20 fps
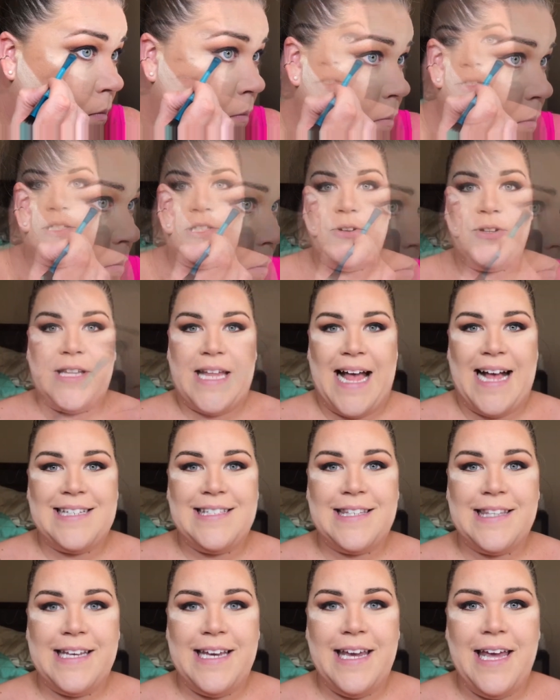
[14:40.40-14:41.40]
So
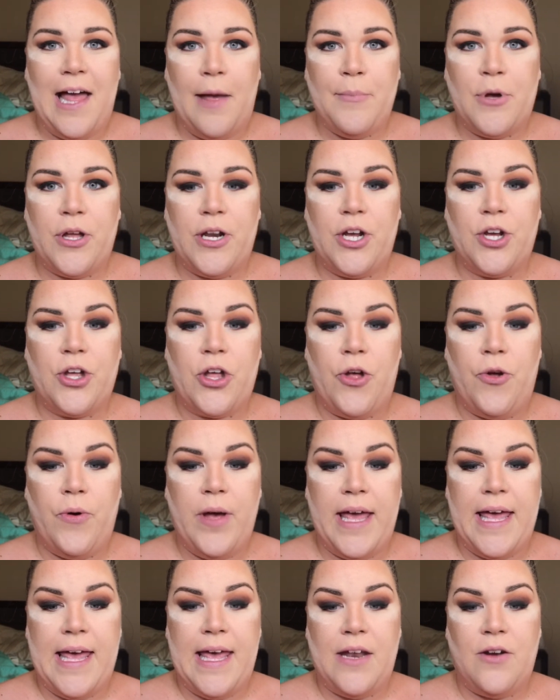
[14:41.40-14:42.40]
lastly, I'm gonna go
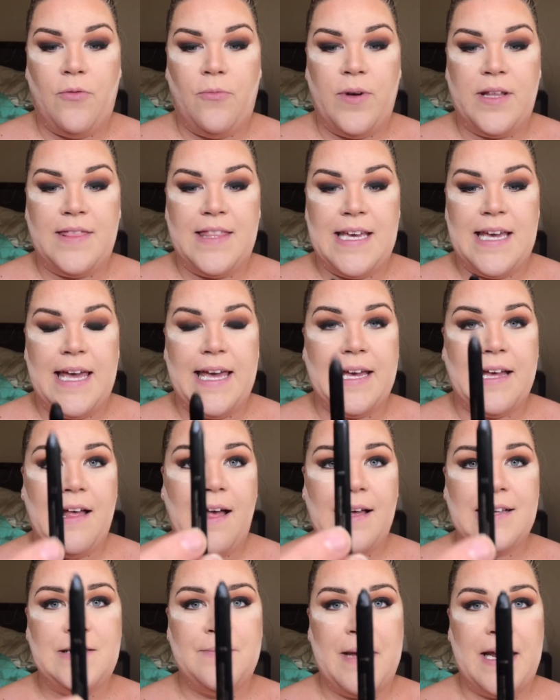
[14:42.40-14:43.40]
in with the IT
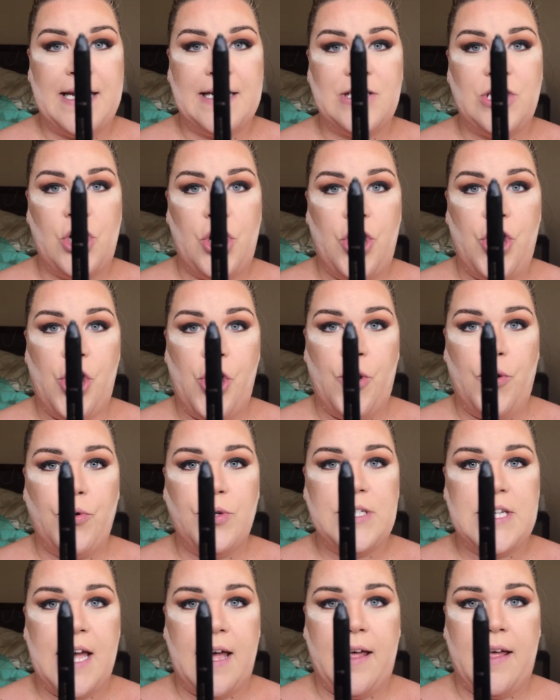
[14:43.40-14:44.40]
Cosmetics No
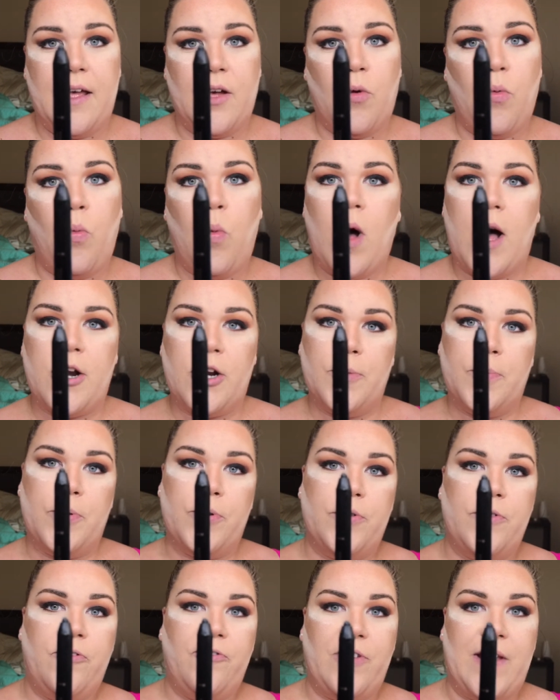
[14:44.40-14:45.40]
Tug
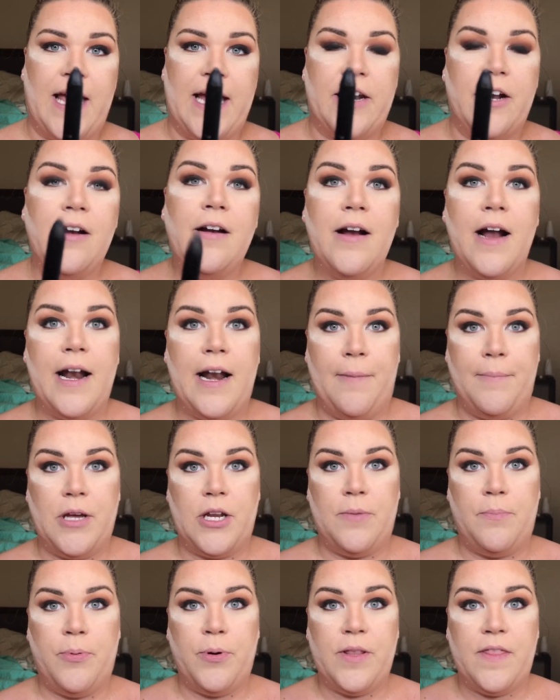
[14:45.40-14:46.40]
Waterproof Liner, and I'm
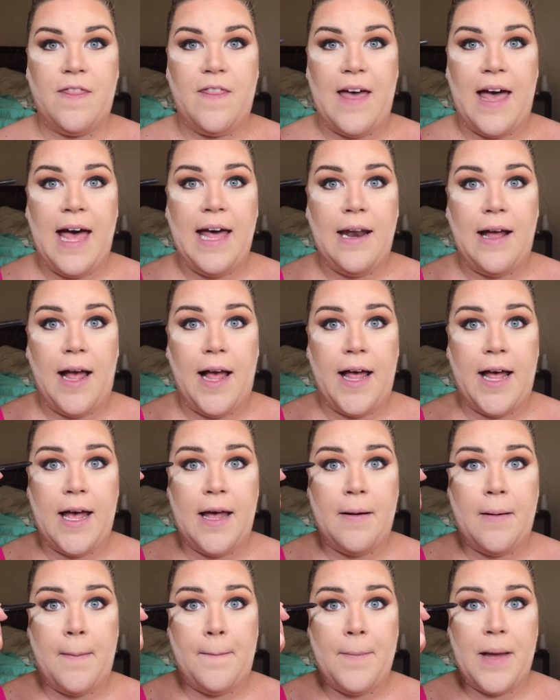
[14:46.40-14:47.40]
gonna put that
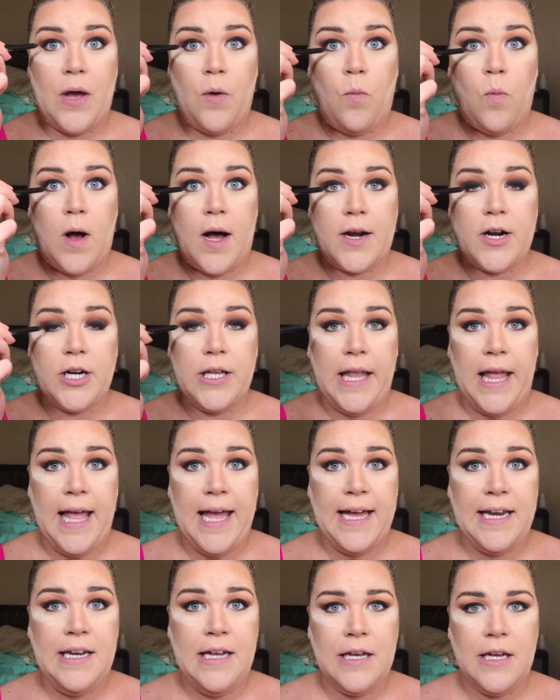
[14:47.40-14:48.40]
on my
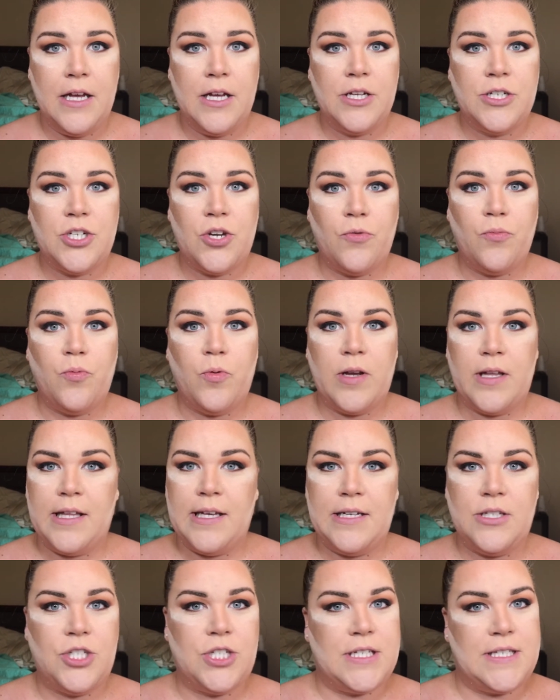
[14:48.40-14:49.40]
waterline to
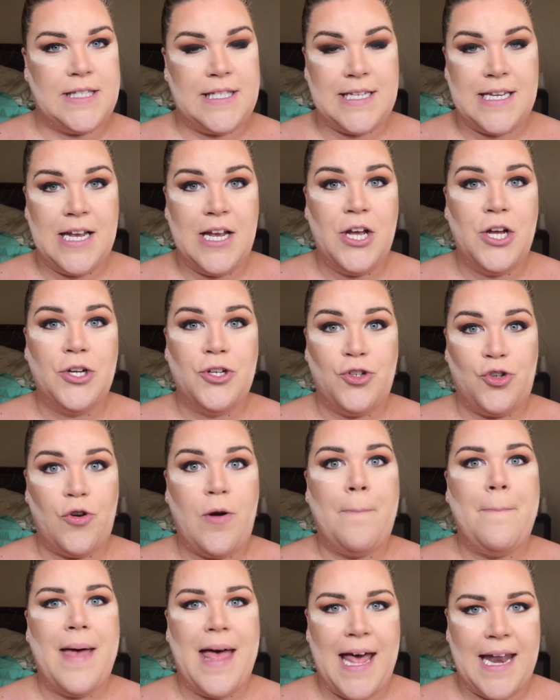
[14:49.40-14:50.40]
really just
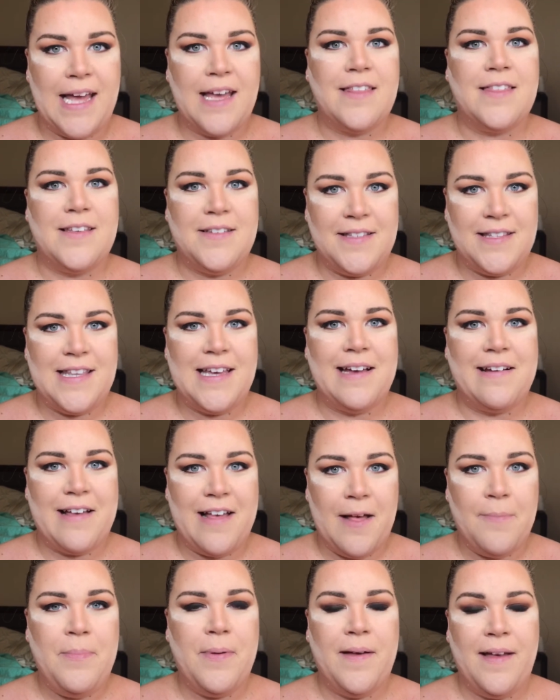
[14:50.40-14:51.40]
dramatic this thing
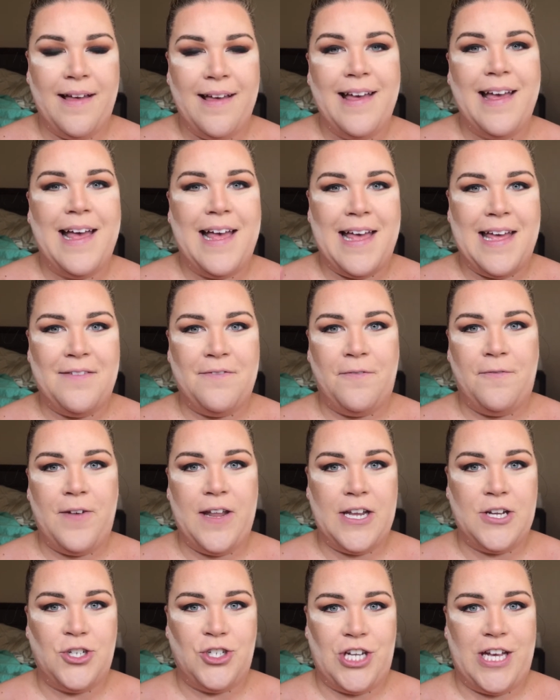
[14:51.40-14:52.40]
up and
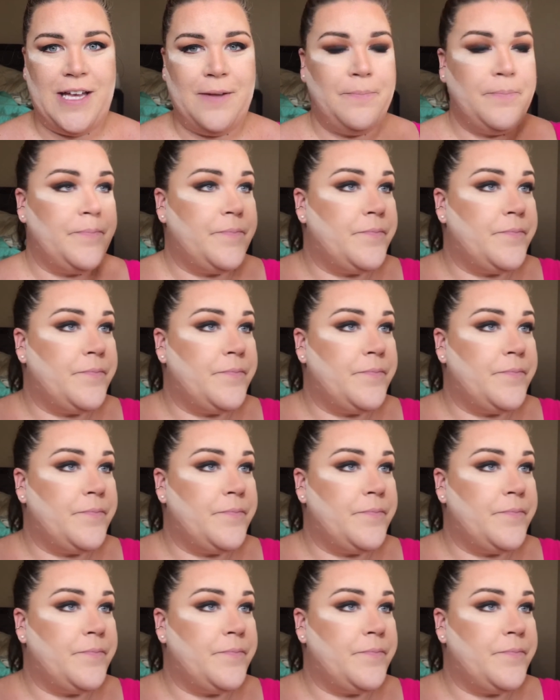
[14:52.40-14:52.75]
finish it.